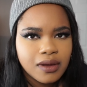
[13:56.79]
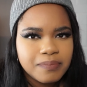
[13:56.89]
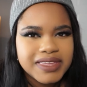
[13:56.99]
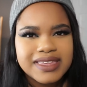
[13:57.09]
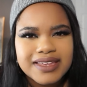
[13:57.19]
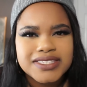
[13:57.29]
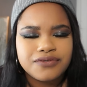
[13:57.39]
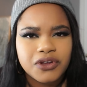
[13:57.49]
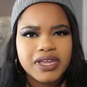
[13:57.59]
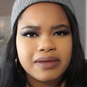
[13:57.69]
because
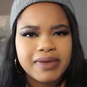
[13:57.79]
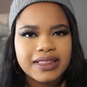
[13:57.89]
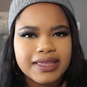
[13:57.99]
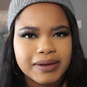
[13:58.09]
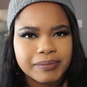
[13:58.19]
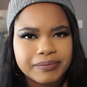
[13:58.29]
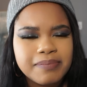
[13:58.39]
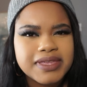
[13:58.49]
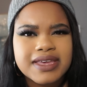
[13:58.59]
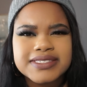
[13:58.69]
of your MLM,
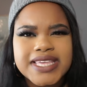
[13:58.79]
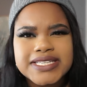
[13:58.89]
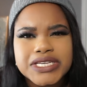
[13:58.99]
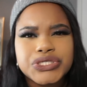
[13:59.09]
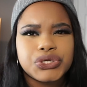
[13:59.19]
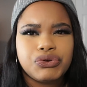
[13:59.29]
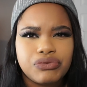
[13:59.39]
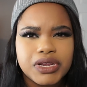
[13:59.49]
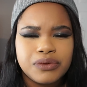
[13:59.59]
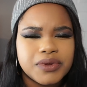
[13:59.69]
because they
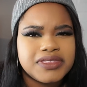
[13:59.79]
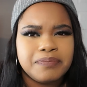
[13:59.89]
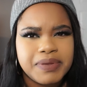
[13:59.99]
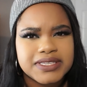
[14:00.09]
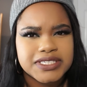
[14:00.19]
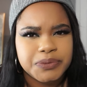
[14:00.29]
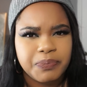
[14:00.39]
disagree with the business